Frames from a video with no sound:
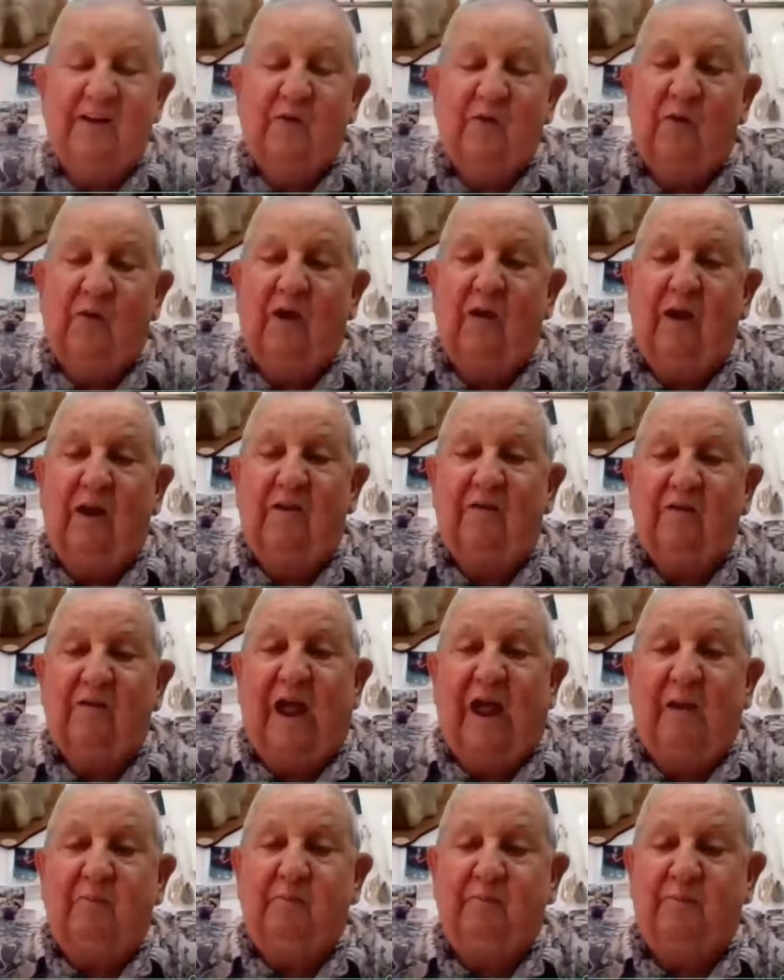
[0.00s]
Well,
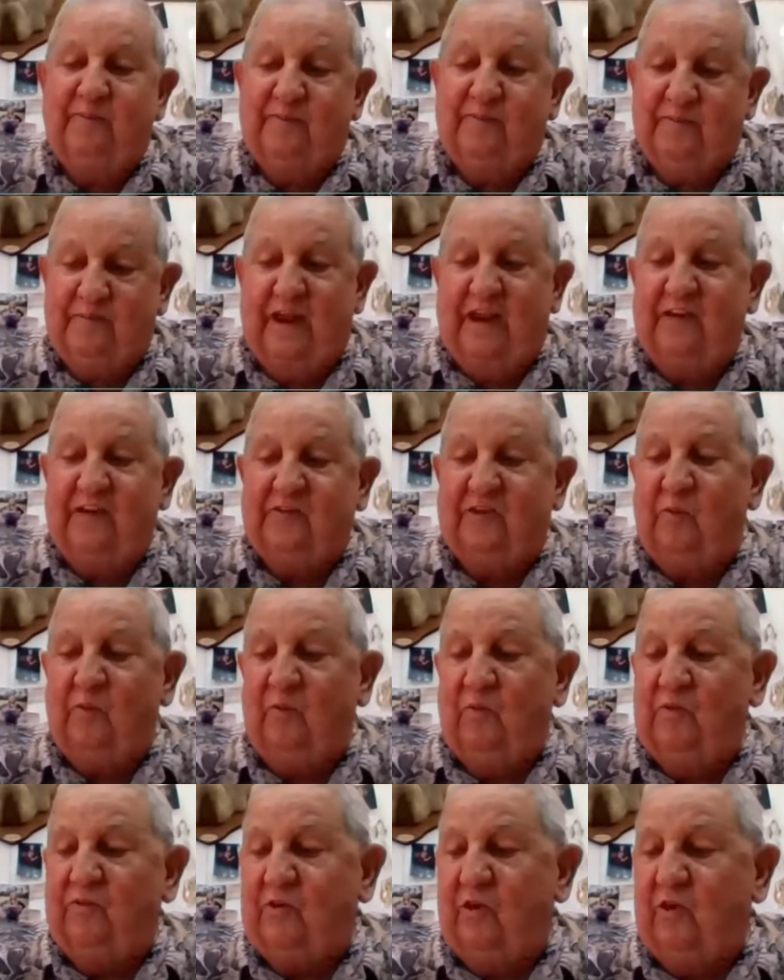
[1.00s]
I'm like I said, when
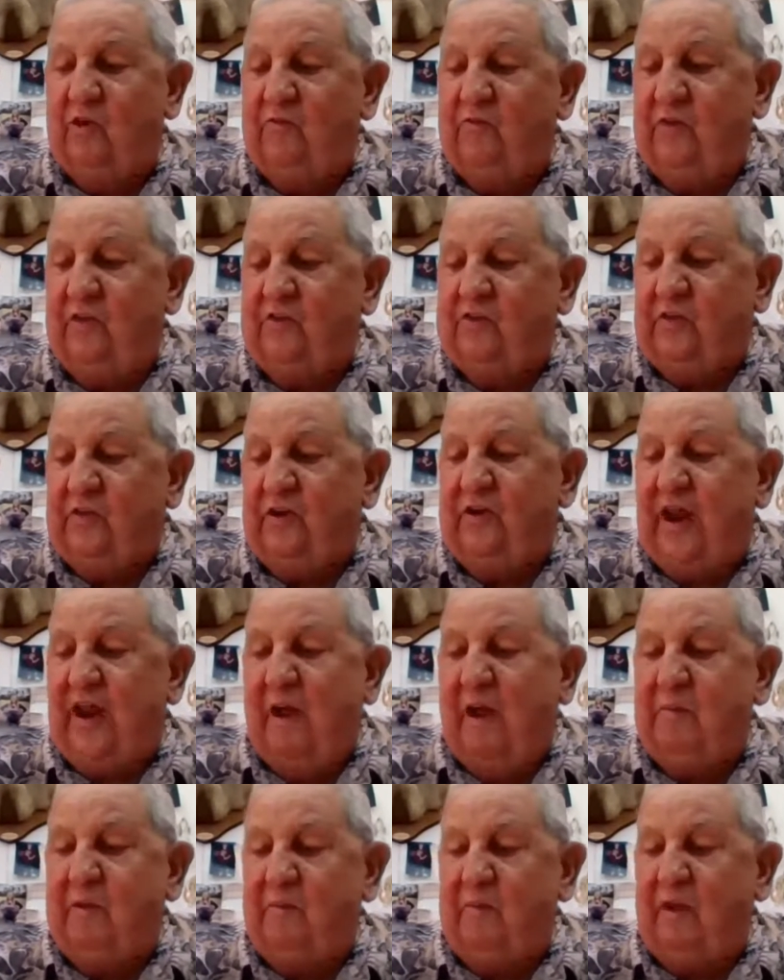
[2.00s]
we started fishing it,
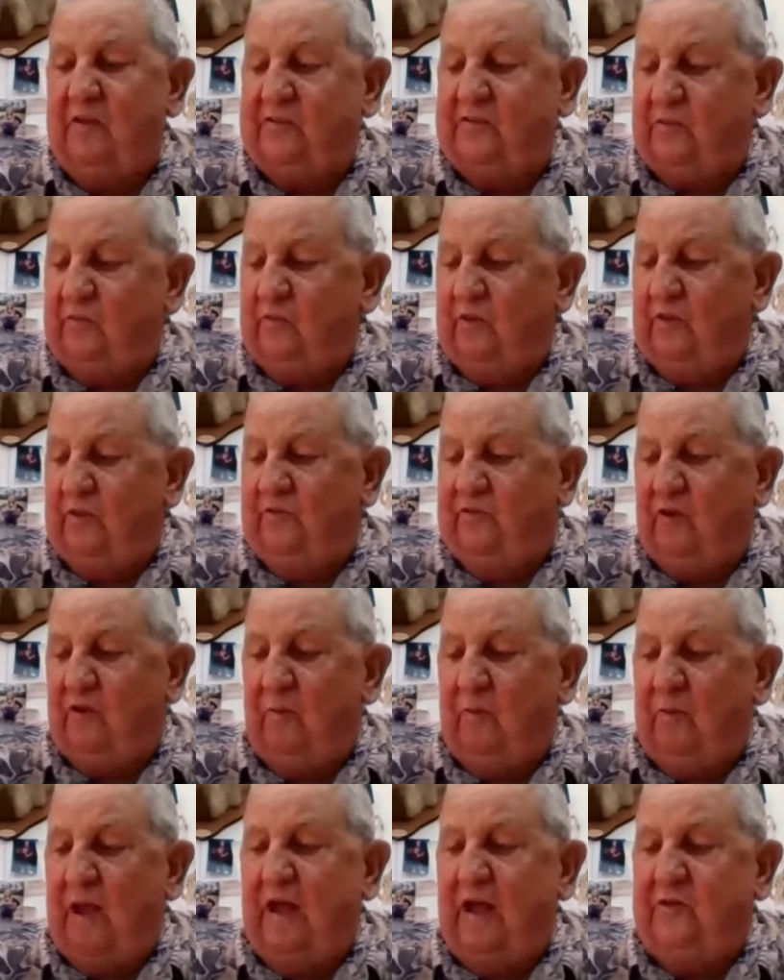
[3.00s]
I've been messing with it for
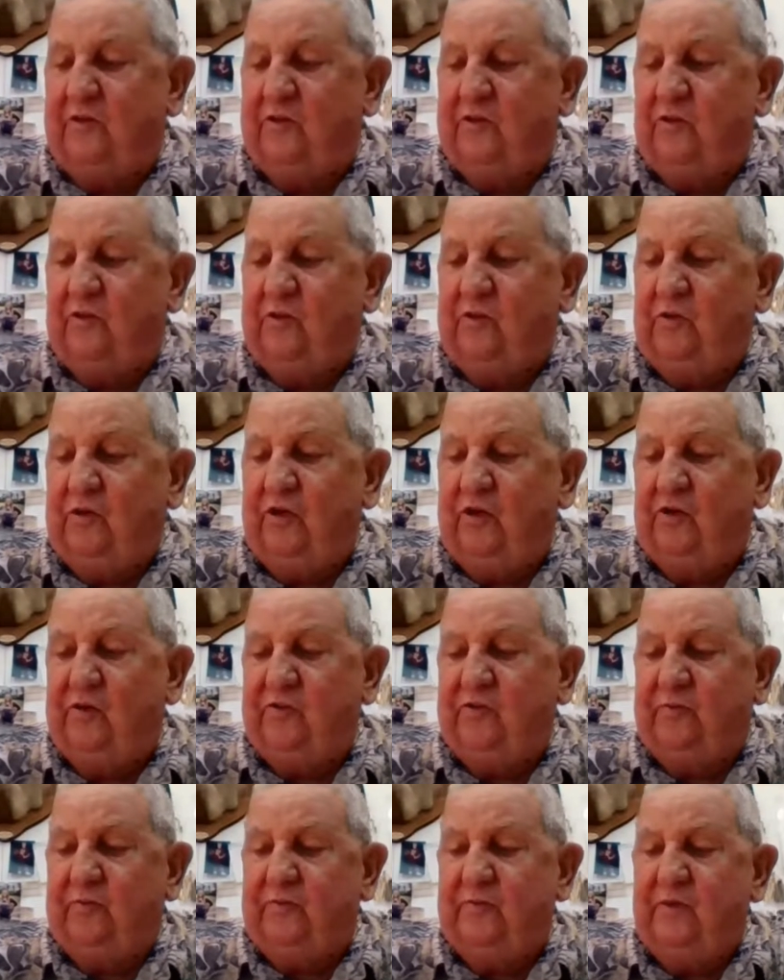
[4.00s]
about 2
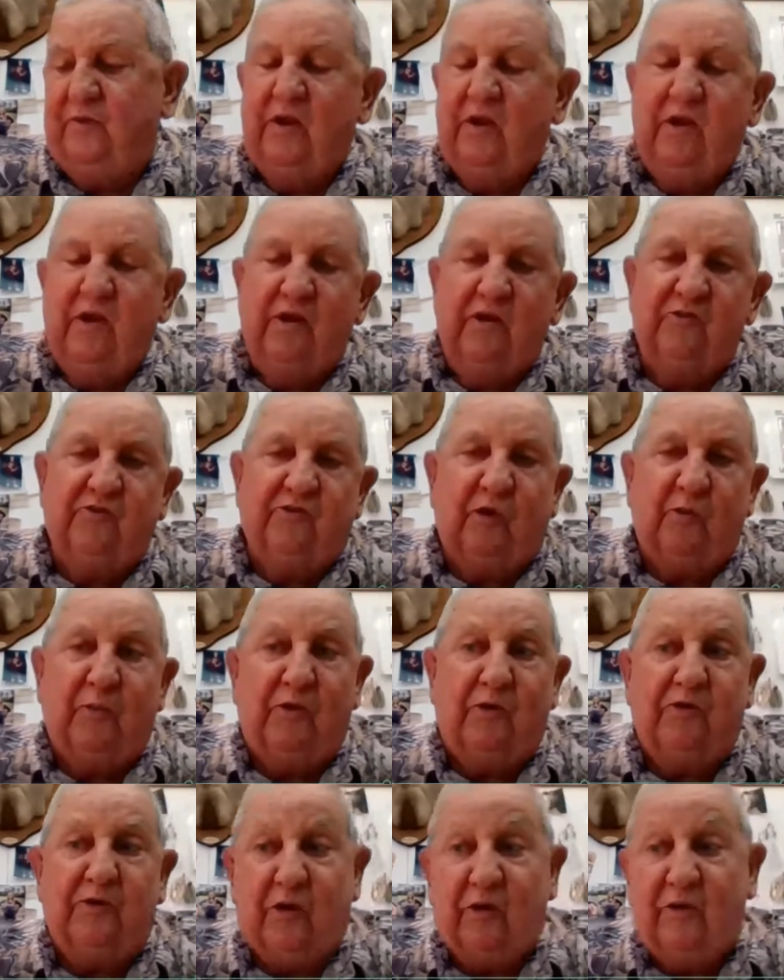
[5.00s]
years,
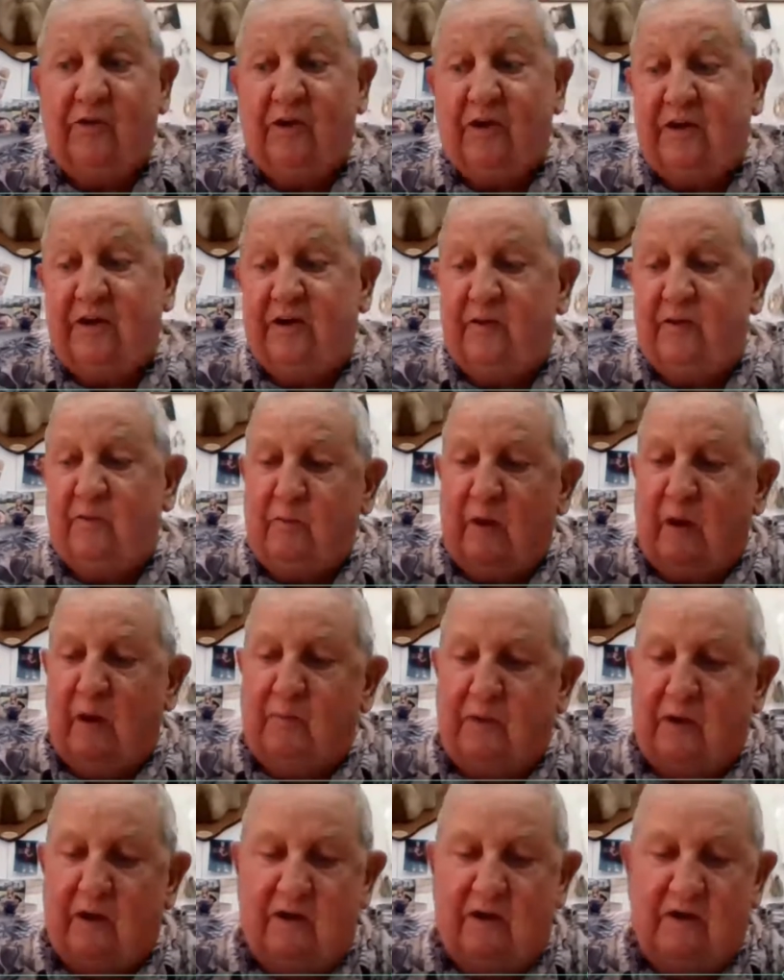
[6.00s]
super tuning it in my
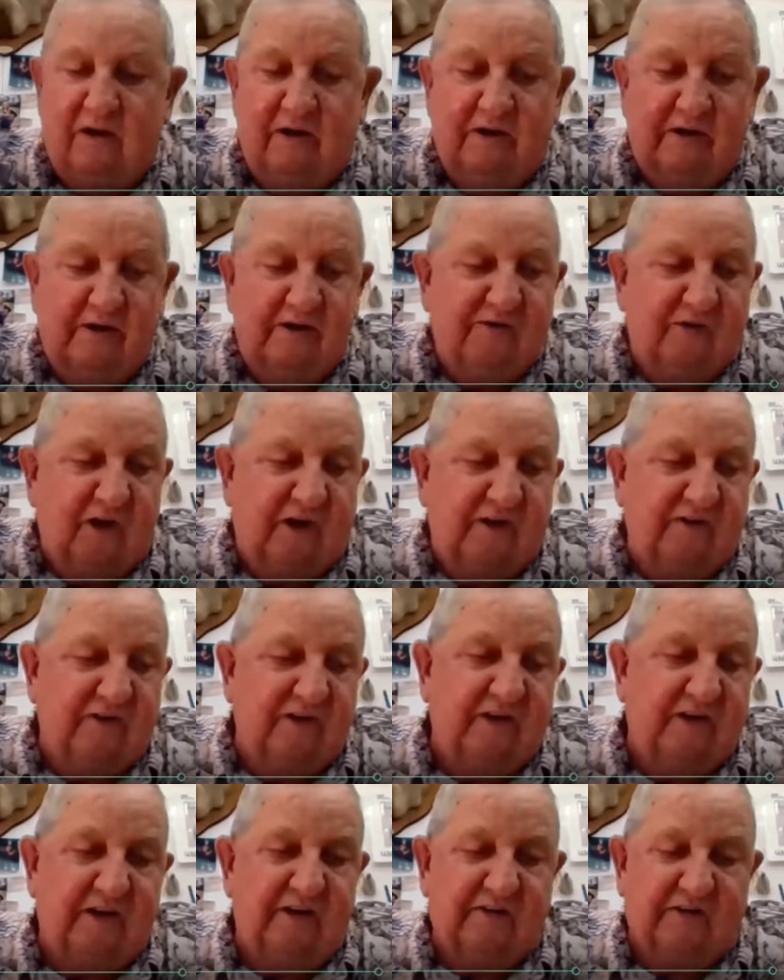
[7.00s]
pond and
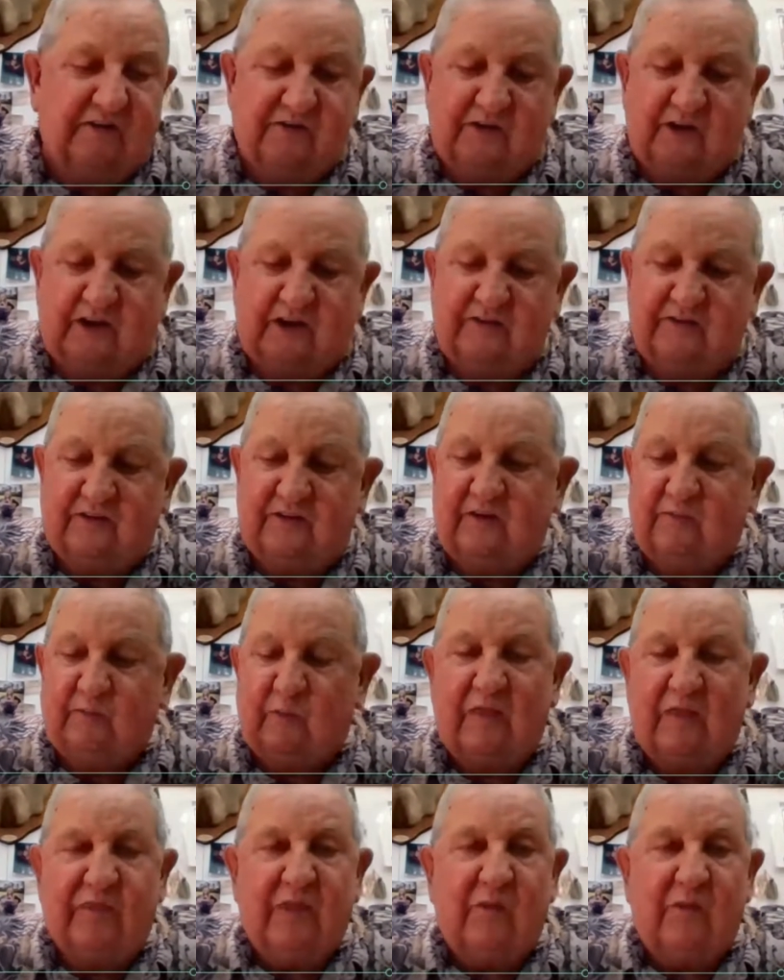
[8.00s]
changing this and changing it.
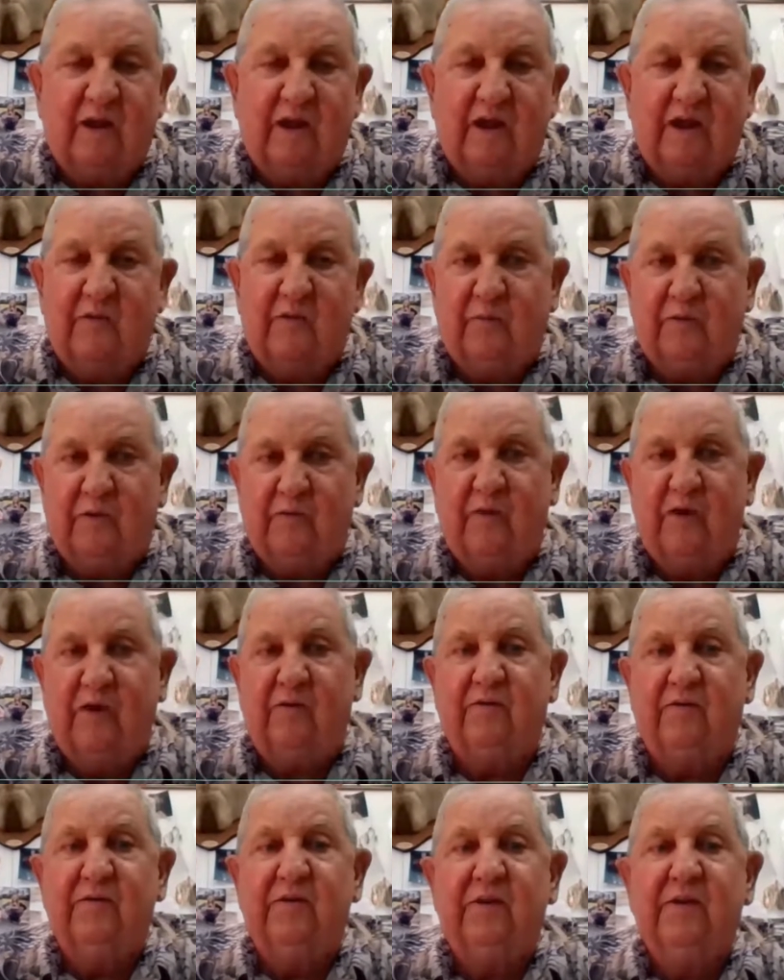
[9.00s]
I think we got it pretty
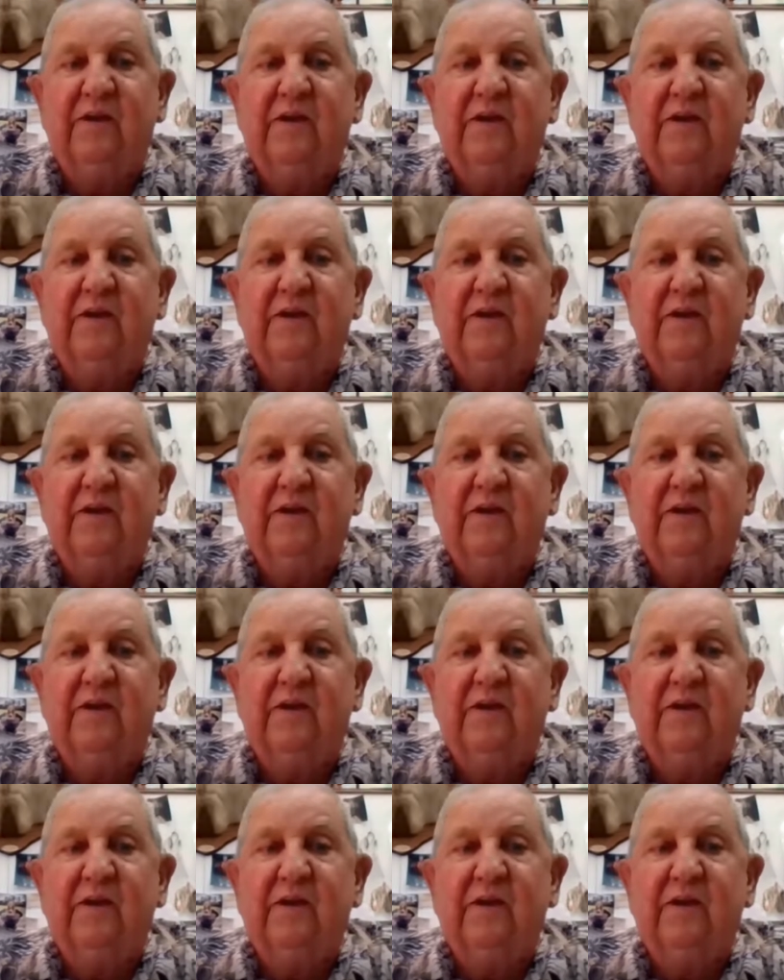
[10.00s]
well.